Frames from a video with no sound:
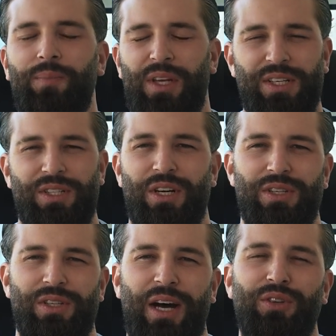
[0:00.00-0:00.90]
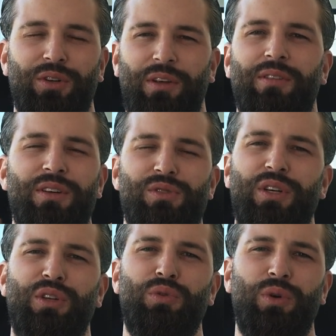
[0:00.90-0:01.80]
yes, there's idiotic things you
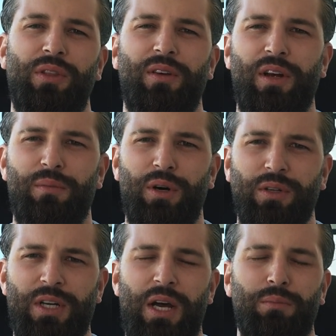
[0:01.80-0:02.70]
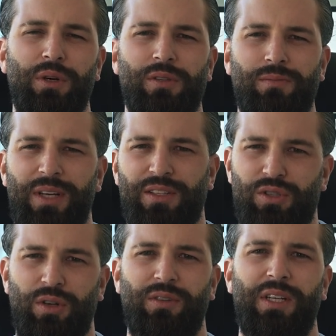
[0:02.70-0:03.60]
can do and think about, but
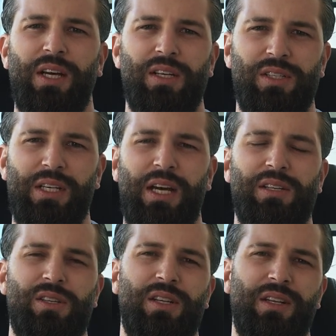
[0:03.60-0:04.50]
that's not the case. The case is